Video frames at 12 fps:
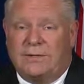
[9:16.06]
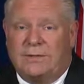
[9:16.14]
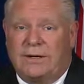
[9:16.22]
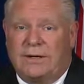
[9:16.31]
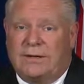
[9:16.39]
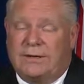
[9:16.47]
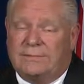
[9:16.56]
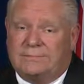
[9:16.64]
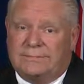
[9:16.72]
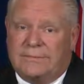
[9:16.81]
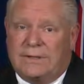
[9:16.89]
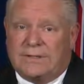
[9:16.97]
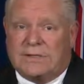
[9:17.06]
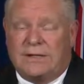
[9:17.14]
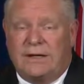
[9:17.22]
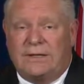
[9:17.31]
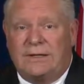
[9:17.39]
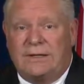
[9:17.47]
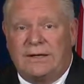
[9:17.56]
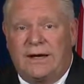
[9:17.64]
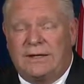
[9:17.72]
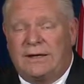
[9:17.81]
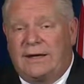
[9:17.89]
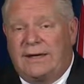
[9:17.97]
of the week. Is it likely?
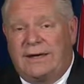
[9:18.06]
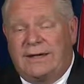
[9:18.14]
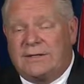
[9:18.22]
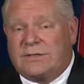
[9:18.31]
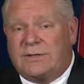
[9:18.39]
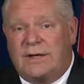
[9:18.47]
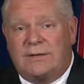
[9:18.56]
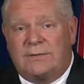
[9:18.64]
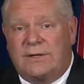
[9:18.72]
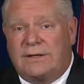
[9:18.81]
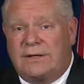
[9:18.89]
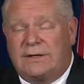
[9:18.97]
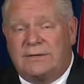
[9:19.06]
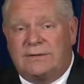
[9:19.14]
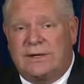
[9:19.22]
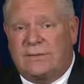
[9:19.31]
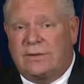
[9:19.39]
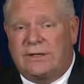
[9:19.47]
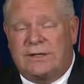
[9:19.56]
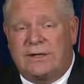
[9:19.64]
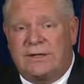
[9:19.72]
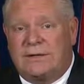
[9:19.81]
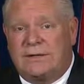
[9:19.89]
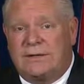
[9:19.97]
I, I can't answer that right now. I really
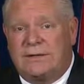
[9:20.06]
can't.